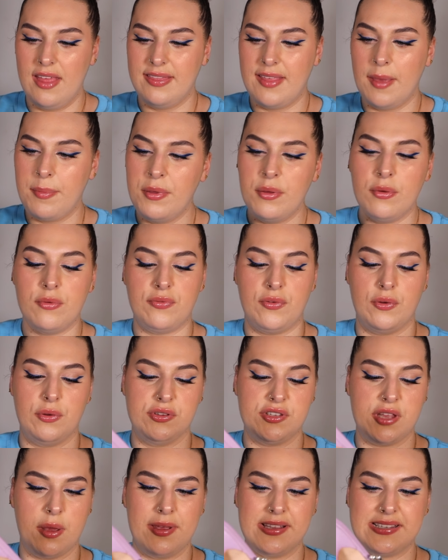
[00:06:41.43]
They're beautiful.
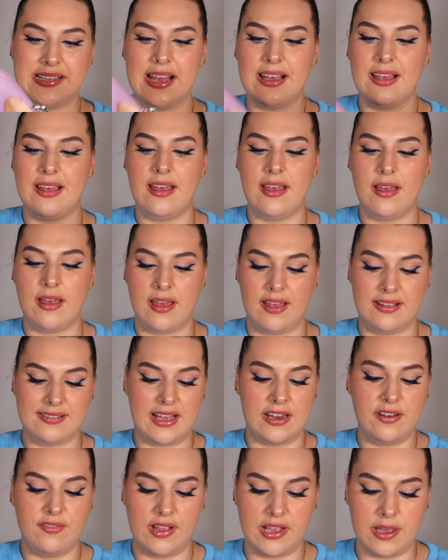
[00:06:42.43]
So it's like a, it's
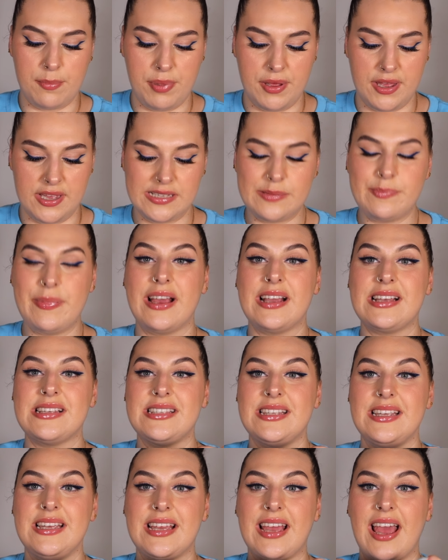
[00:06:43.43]
kind of like a
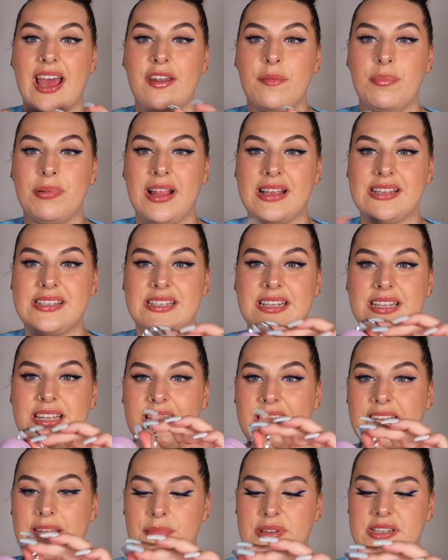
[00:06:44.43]
perspexy kind of
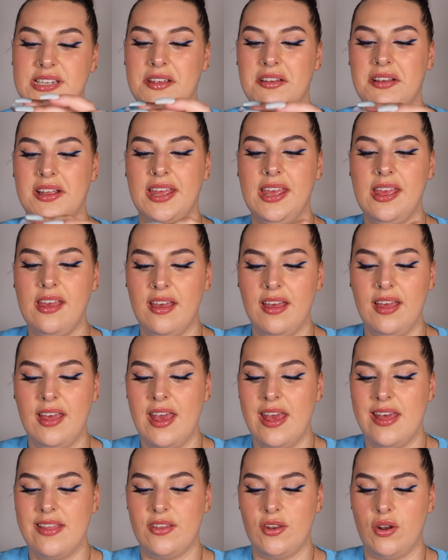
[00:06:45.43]
plasticky material here.
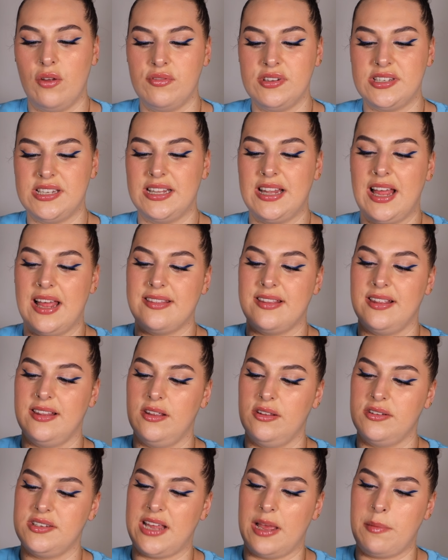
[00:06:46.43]
Then obviously like the
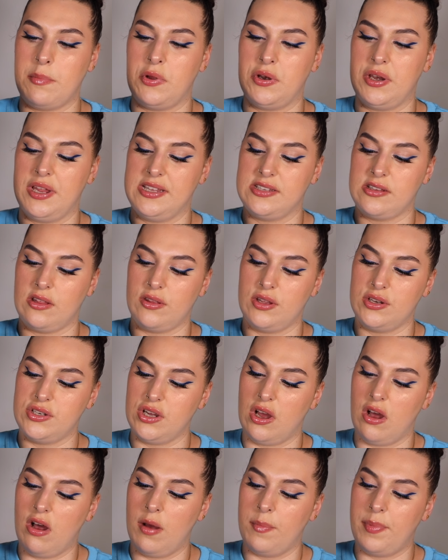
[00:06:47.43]
little diamantes on the
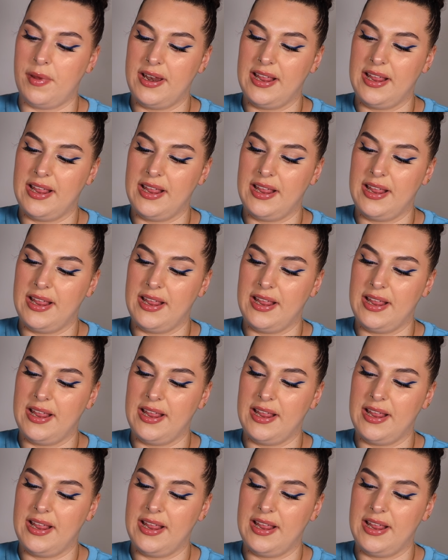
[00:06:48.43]
top.